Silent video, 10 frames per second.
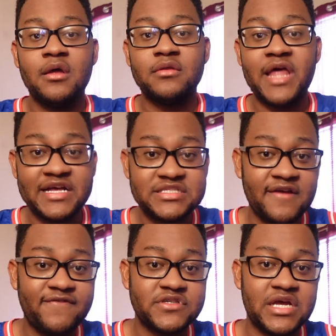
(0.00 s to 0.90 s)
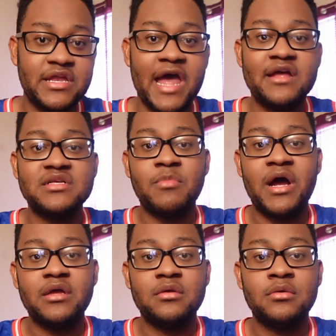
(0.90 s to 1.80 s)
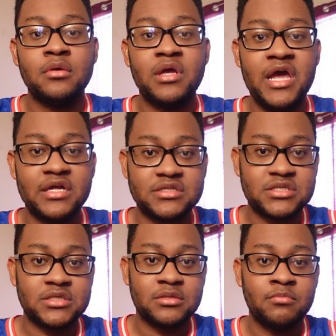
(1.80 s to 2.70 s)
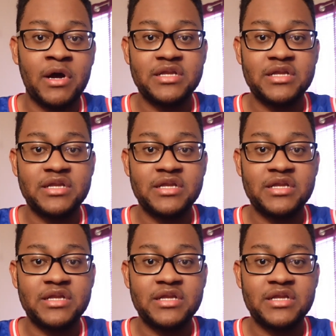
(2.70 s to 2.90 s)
that is it for today. That is my